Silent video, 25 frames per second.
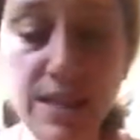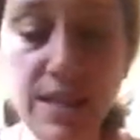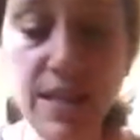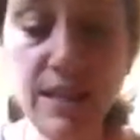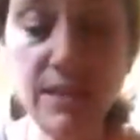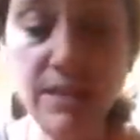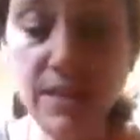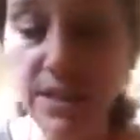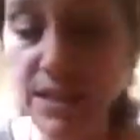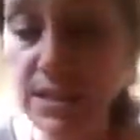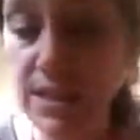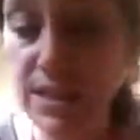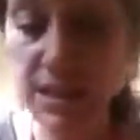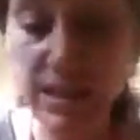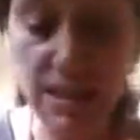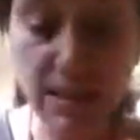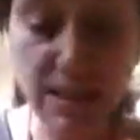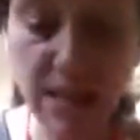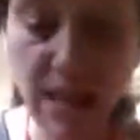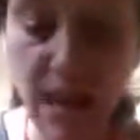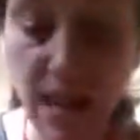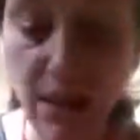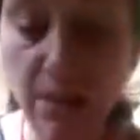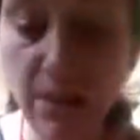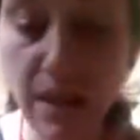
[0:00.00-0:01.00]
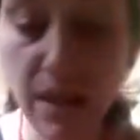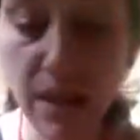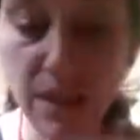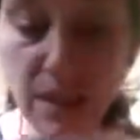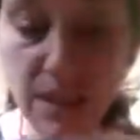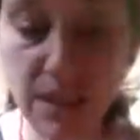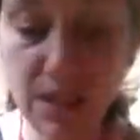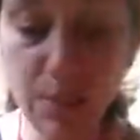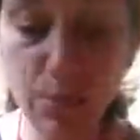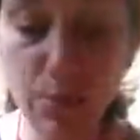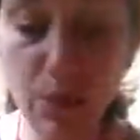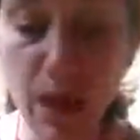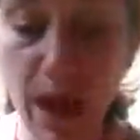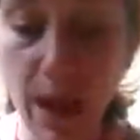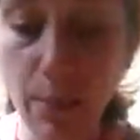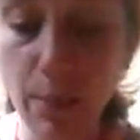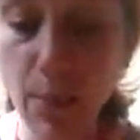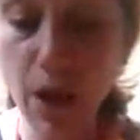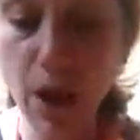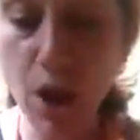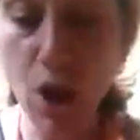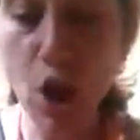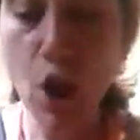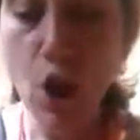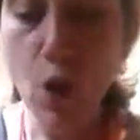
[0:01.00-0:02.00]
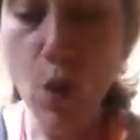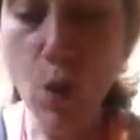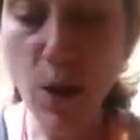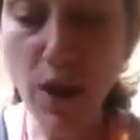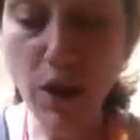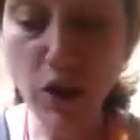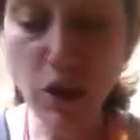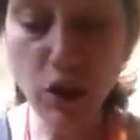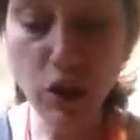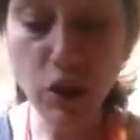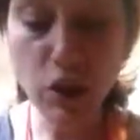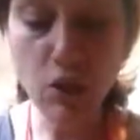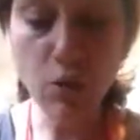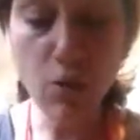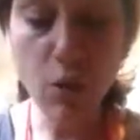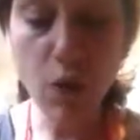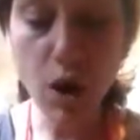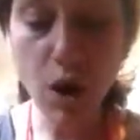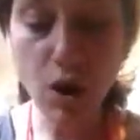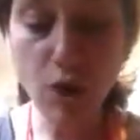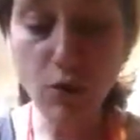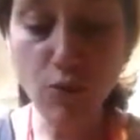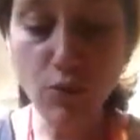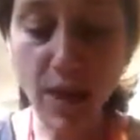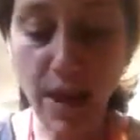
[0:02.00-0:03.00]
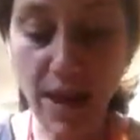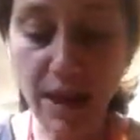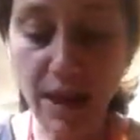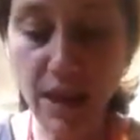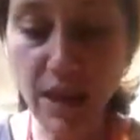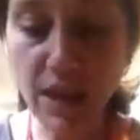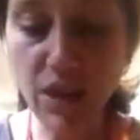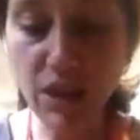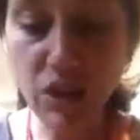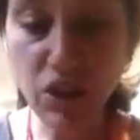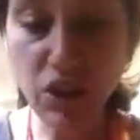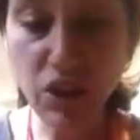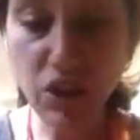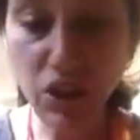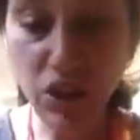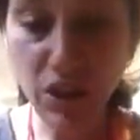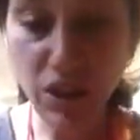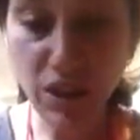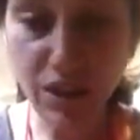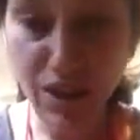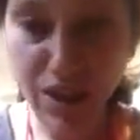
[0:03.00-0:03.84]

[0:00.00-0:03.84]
is that this is 10 minutes to prep. When you are ready to cook